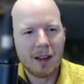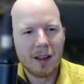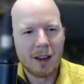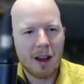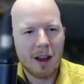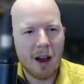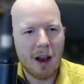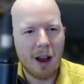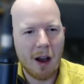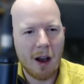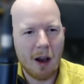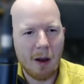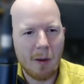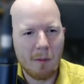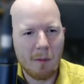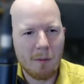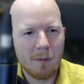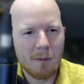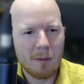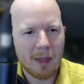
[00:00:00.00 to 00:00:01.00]

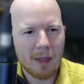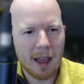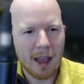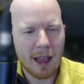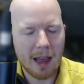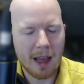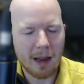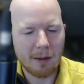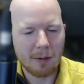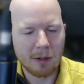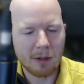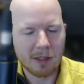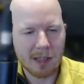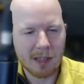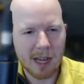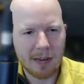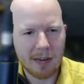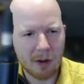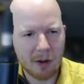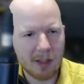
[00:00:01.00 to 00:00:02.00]
um, and was
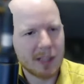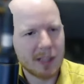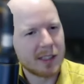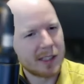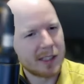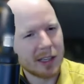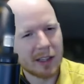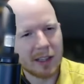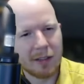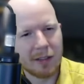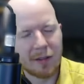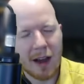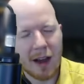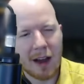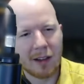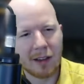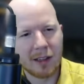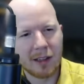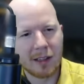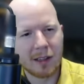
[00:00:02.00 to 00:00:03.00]
kind of artistically
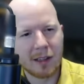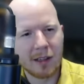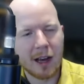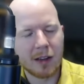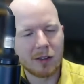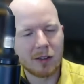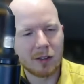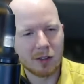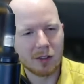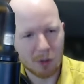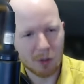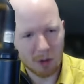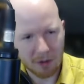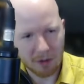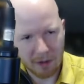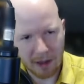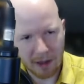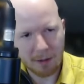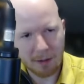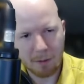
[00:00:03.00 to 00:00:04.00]
valid and not just sort of
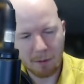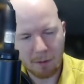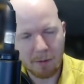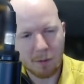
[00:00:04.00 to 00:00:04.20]
like a